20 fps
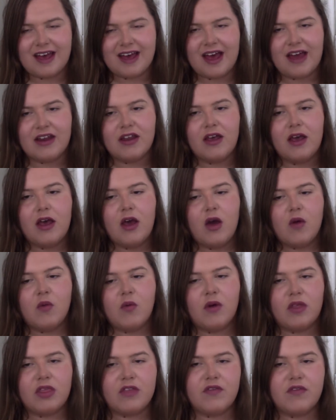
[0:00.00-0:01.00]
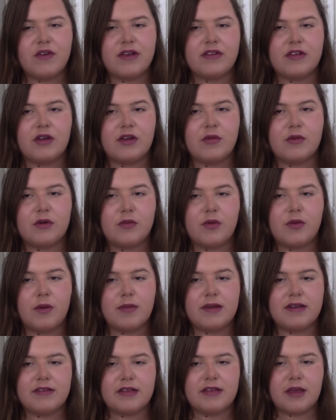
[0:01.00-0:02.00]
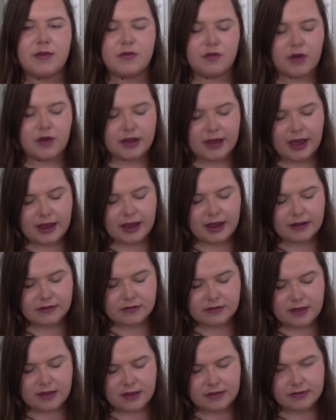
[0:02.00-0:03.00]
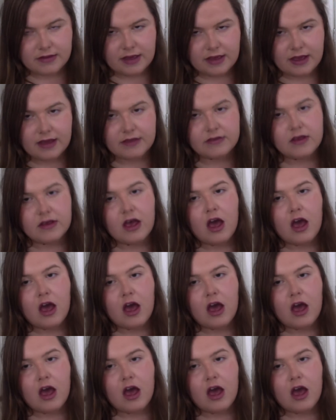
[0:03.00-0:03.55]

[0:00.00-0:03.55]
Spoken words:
And one of the things I will probably say before I get into this is,